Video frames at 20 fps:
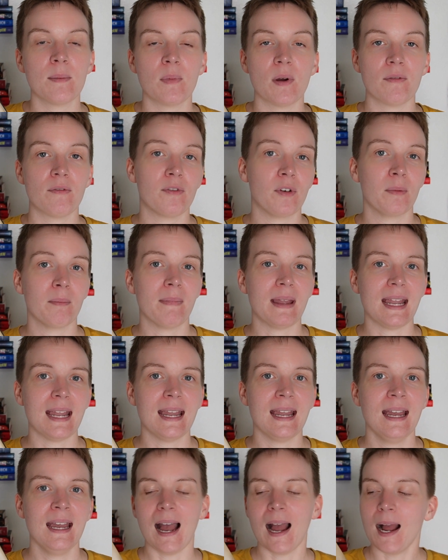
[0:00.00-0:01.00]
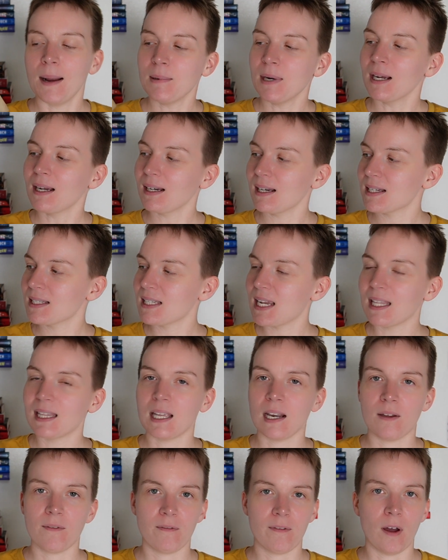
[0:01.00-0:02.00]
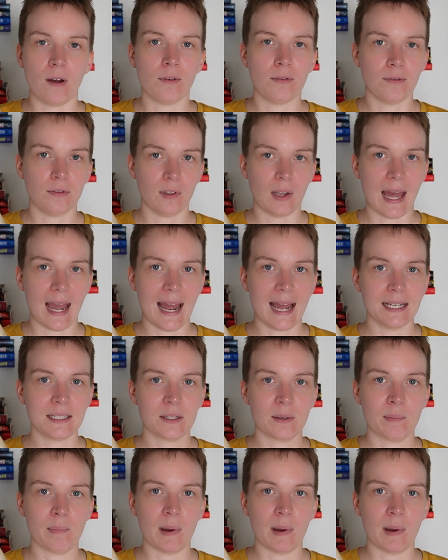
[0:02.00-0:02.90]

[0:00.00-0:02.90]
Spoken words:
But for me, I'm not going to say that it fell flat,